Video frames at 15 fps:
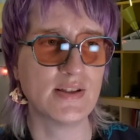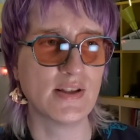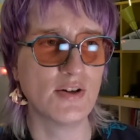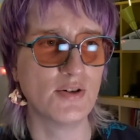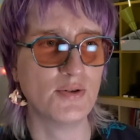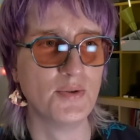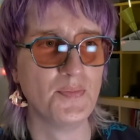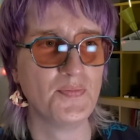
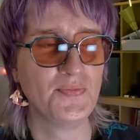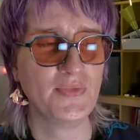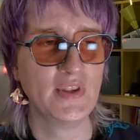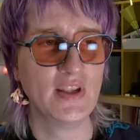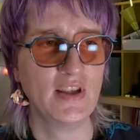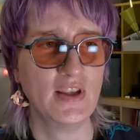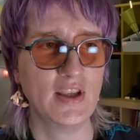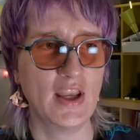So,
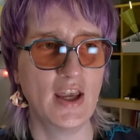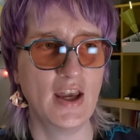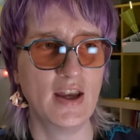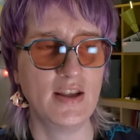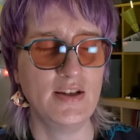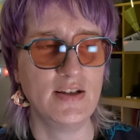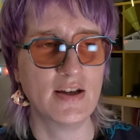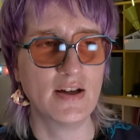
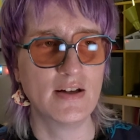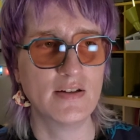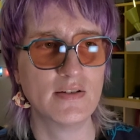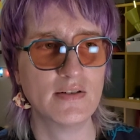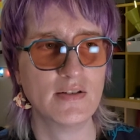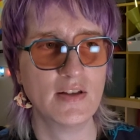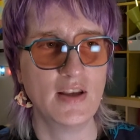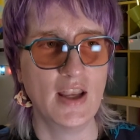and, uh,
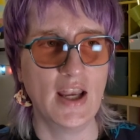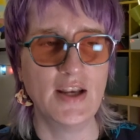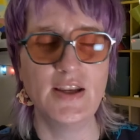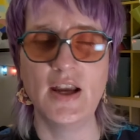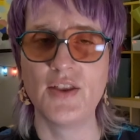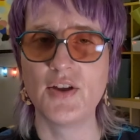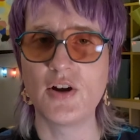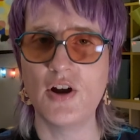and
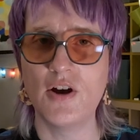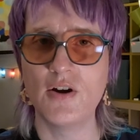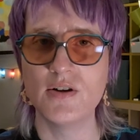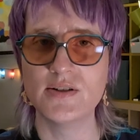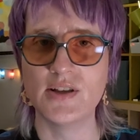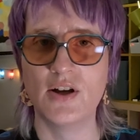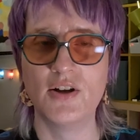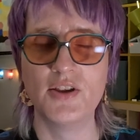yeah, the
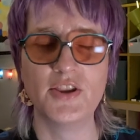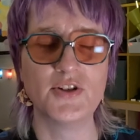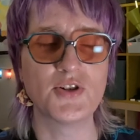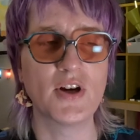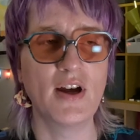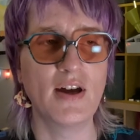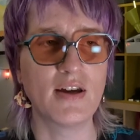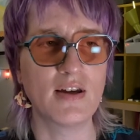cars on the
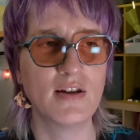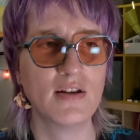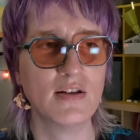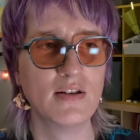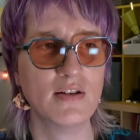track